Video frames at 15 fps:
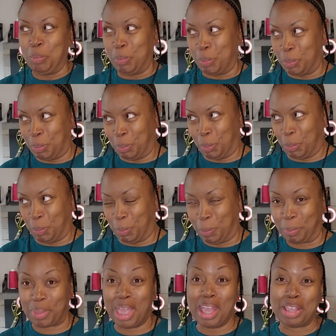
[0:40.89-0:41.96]

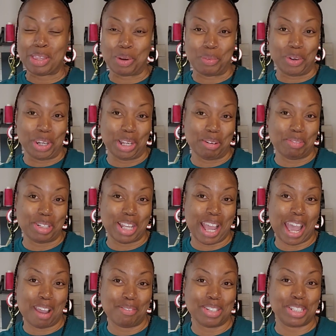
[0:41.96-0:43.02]
that we're going to be
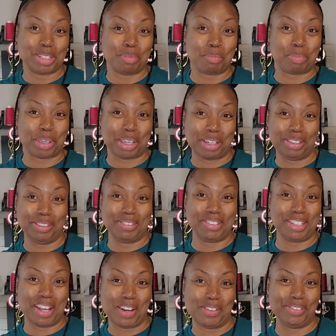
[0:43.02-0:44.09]
having some pillow
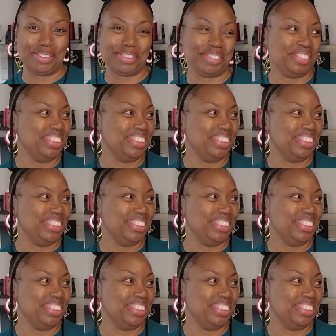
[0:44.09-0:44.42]
talk.